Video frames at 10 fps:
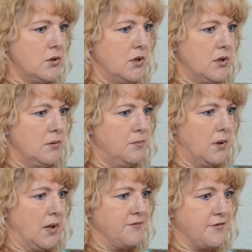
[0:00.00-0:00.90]
going to
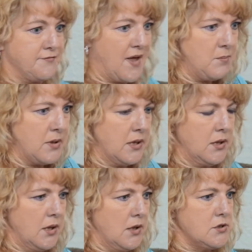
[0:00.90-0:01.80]
have a family,
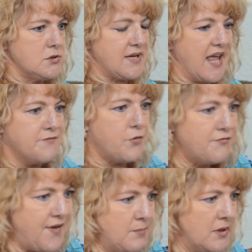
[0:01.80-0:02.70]
care for a
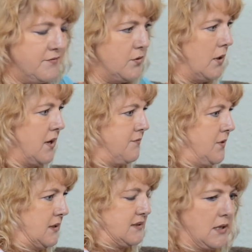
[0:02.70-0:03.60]
family if you don't have
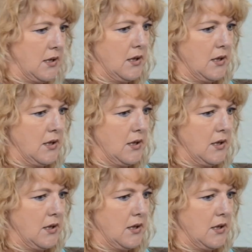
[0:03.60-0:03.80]
this?